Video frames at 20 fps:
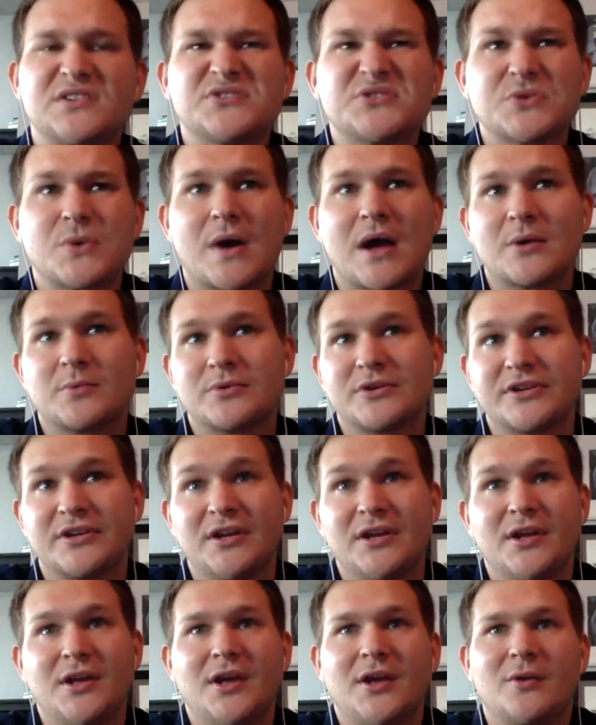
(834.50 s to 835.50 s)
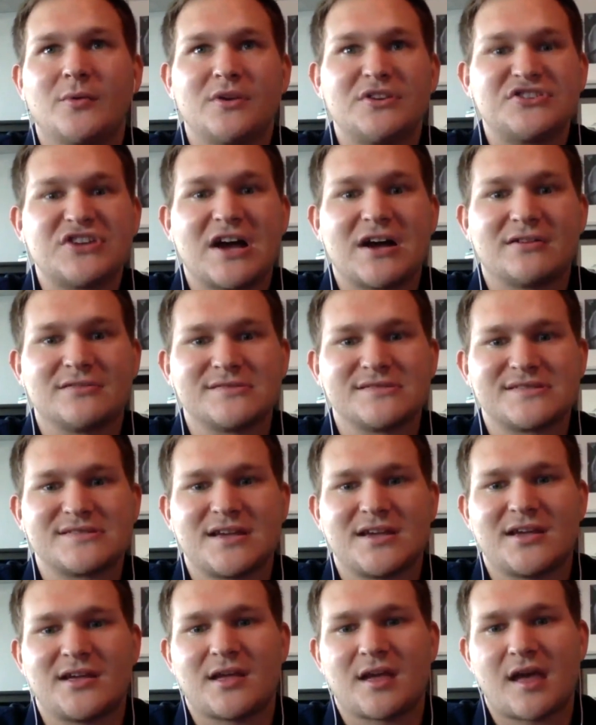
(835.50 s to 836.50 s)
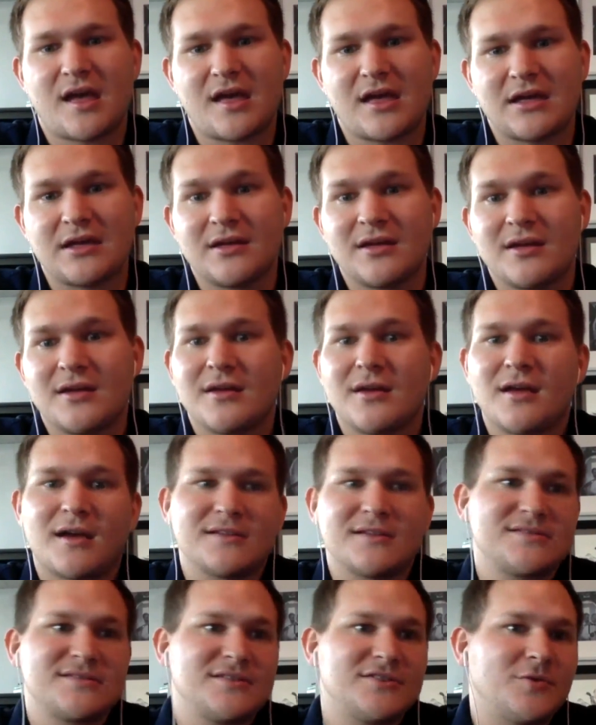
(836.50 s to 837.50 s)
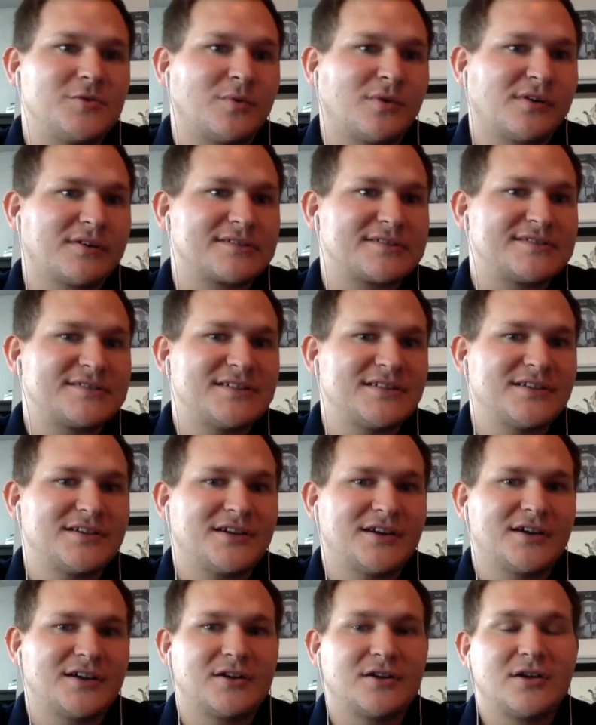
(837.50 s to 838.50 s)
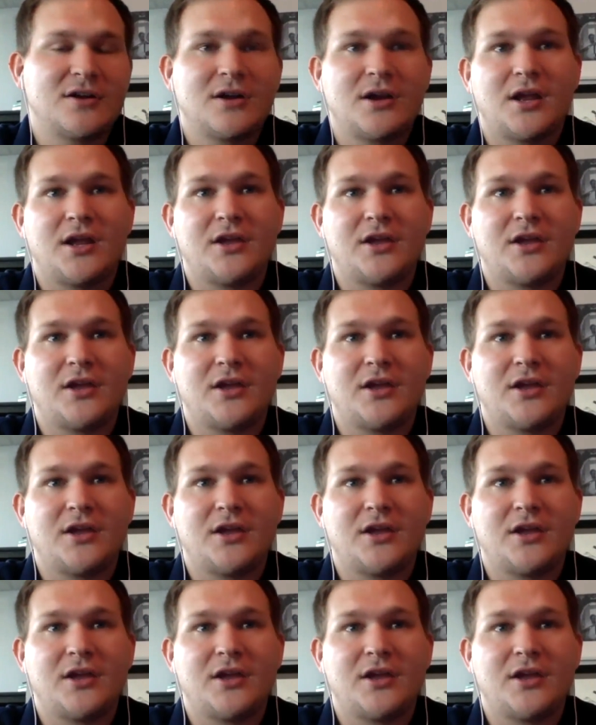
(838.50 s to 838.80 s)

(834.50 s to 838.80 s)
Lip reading: So I would reach out and say, hey, I see you worked here.